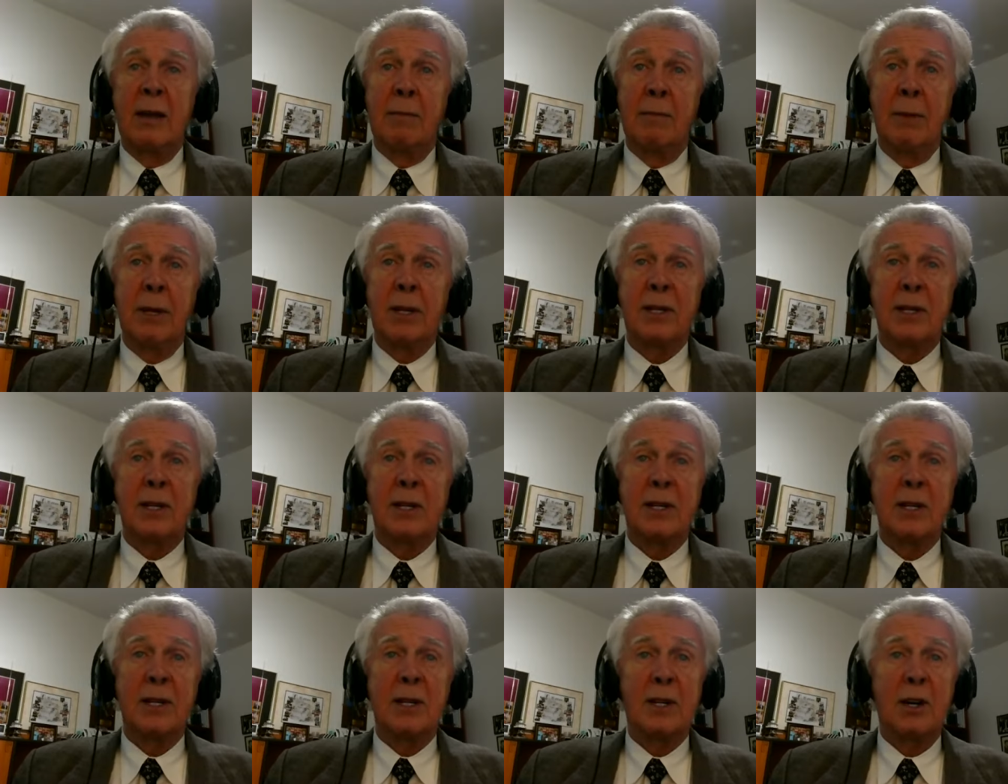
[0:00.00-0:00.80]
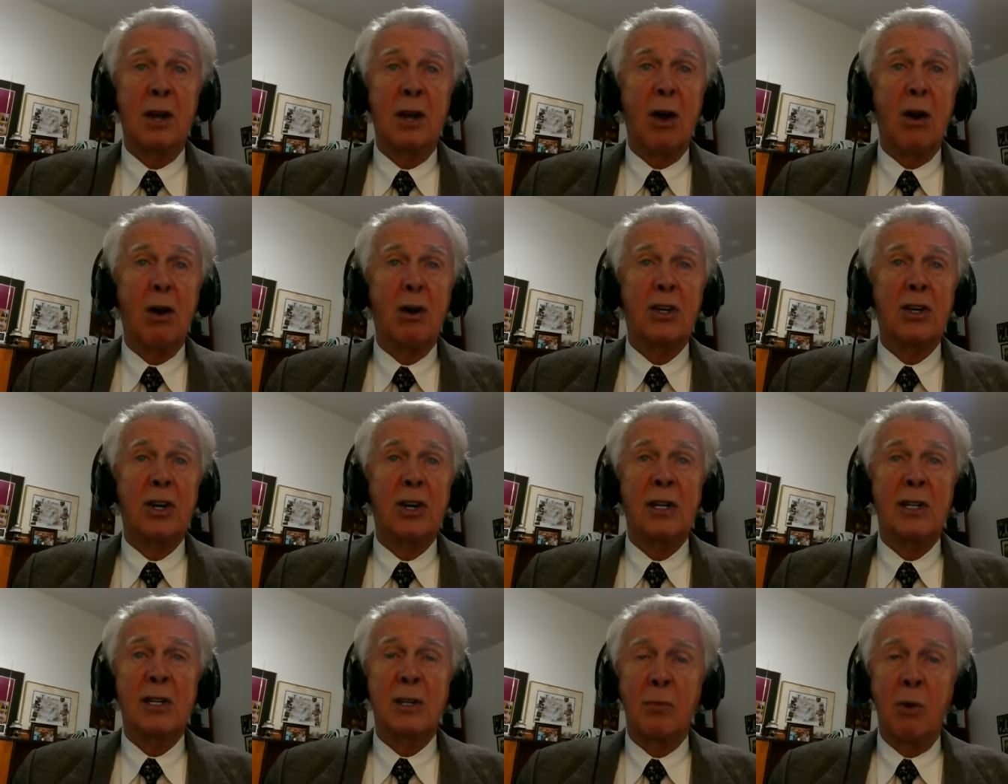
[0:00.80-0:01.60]
businesses large
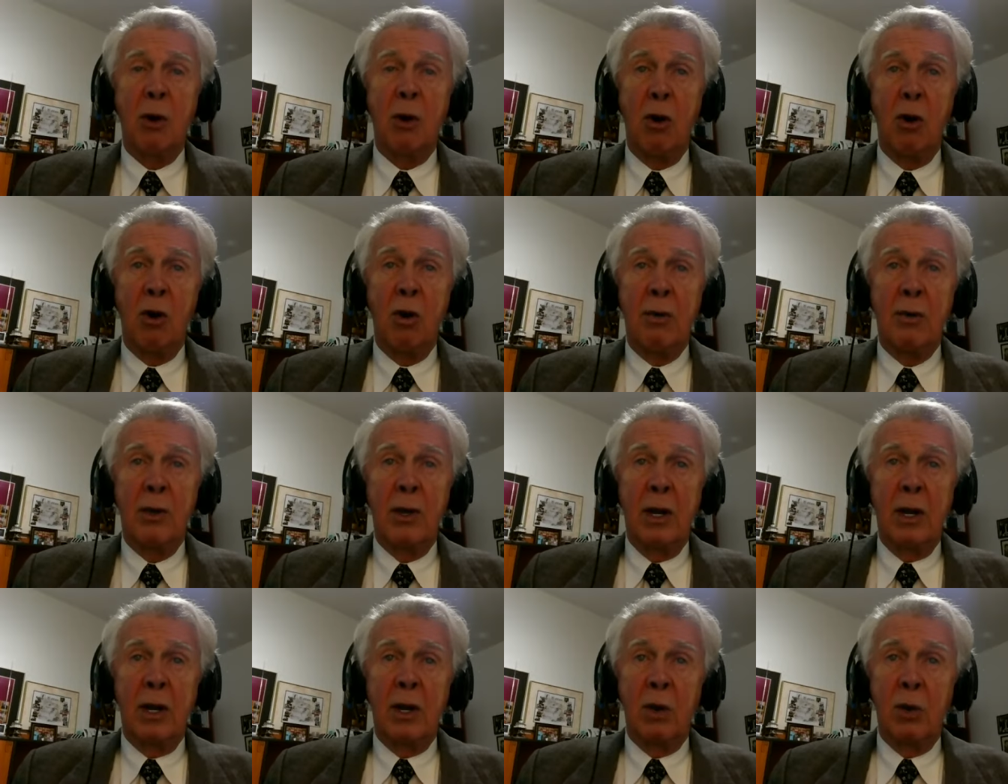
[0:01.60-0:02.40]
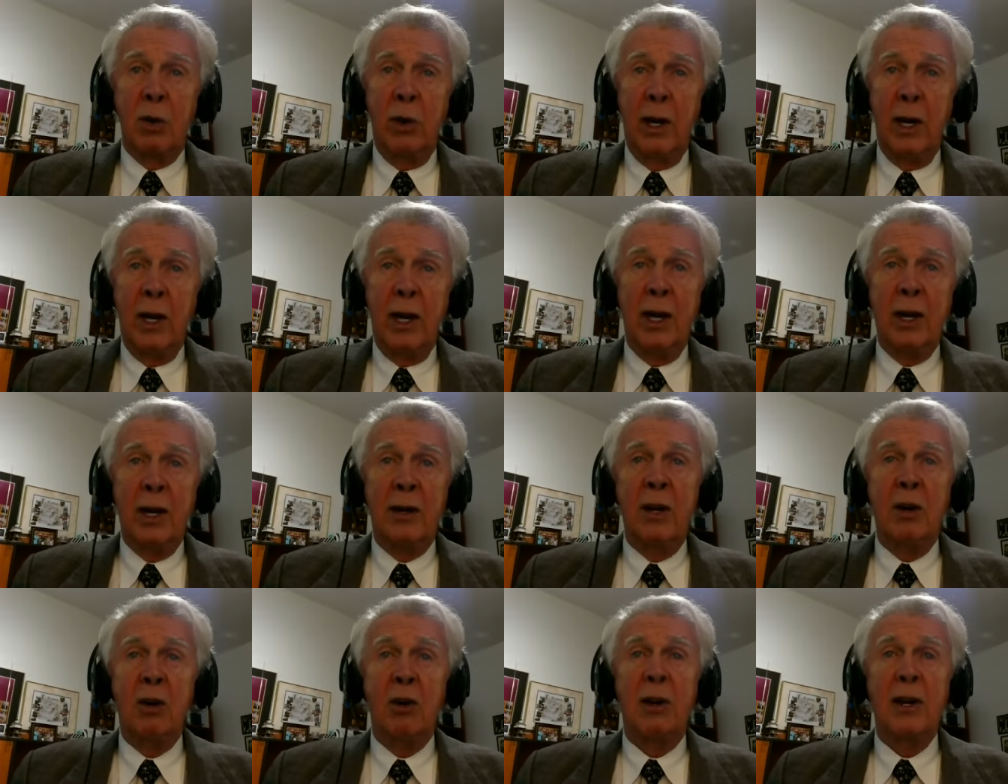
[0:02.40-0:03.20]
and small created
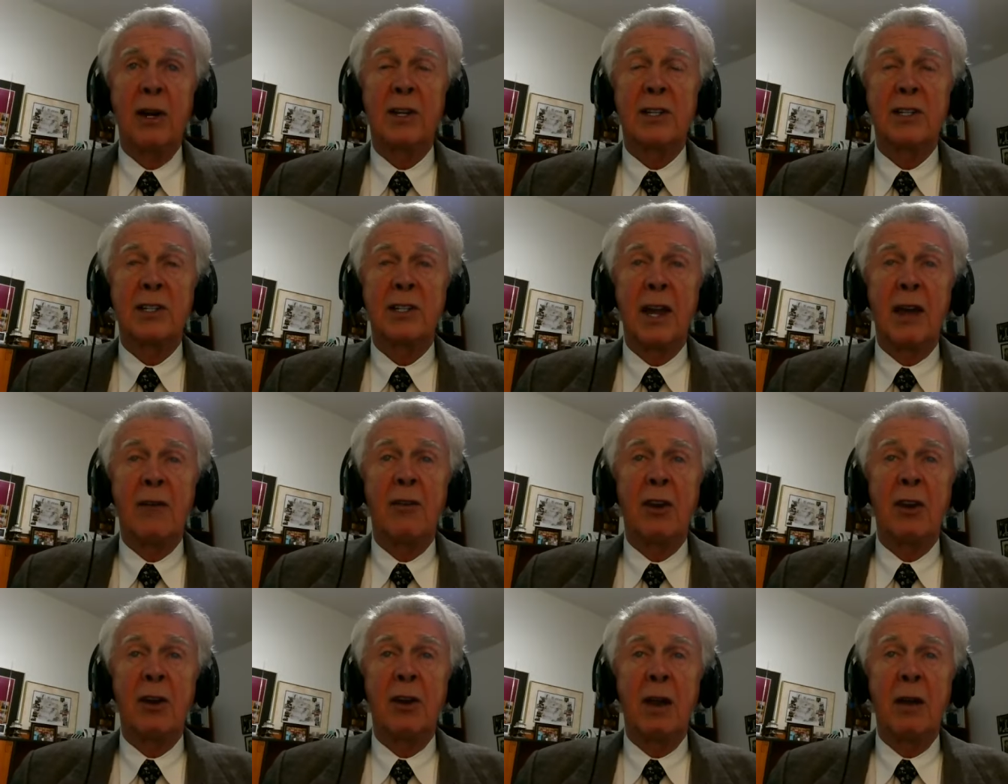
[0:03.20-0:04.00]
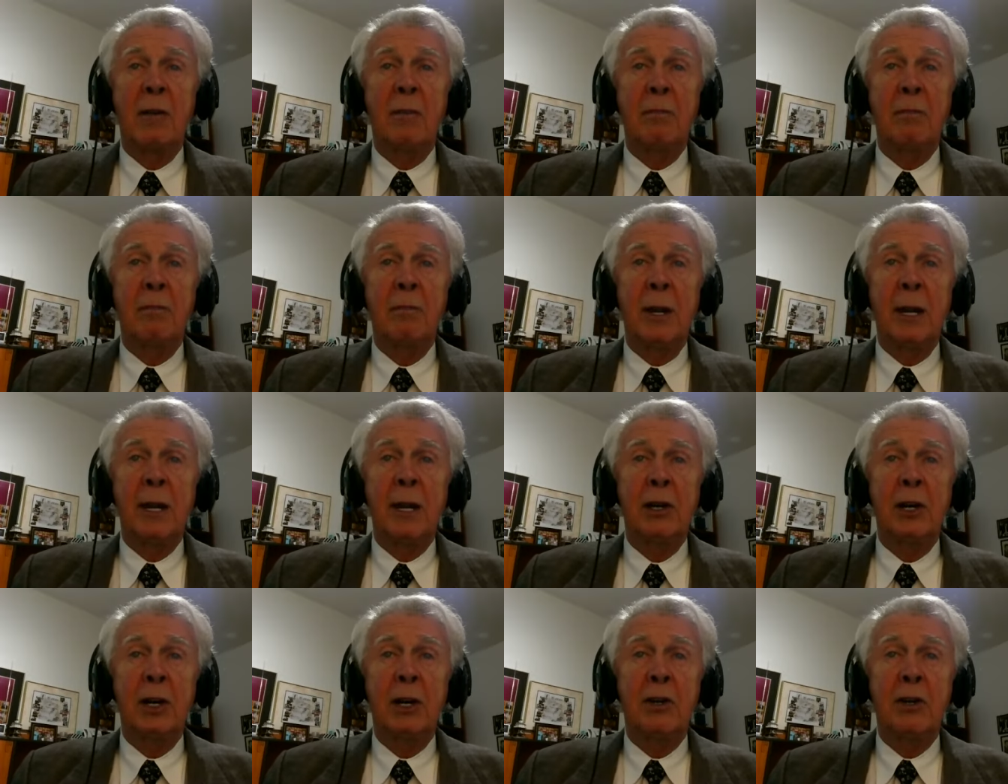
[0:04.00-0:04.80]
nearly 7
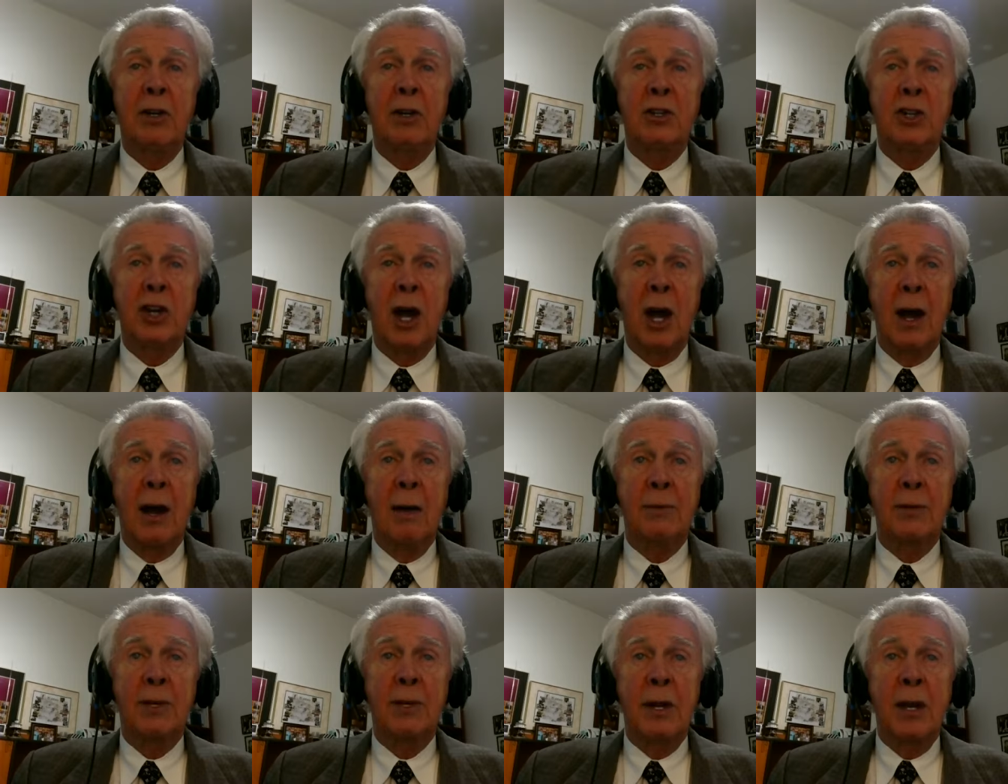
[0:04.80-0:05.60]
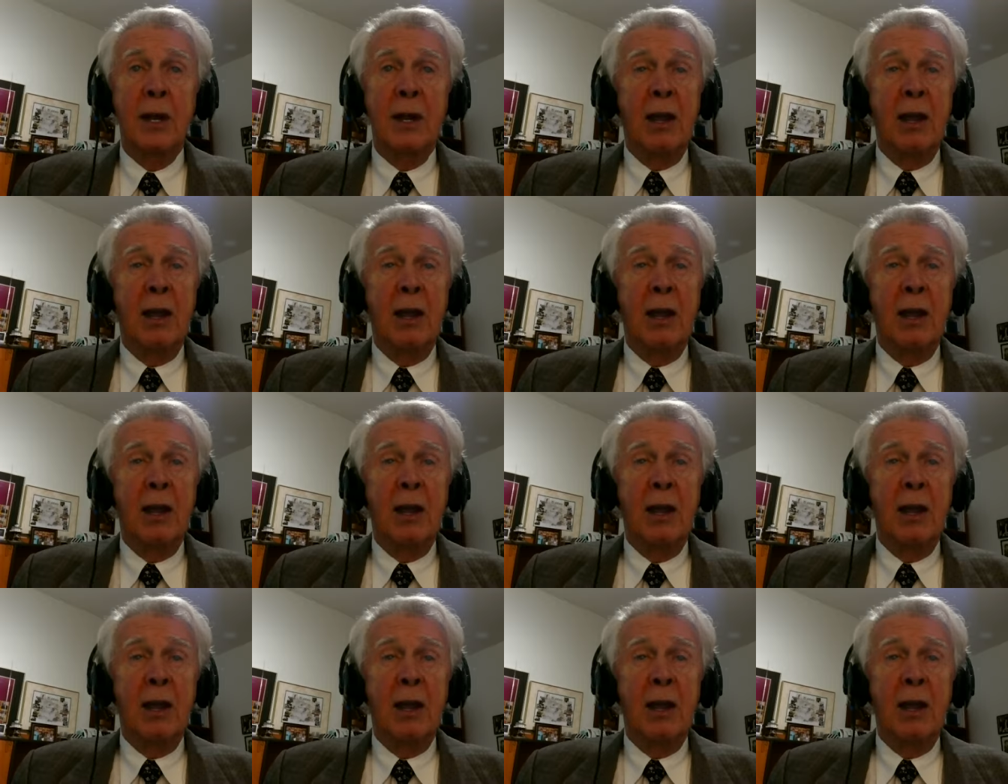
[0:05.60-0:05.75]
million jobs,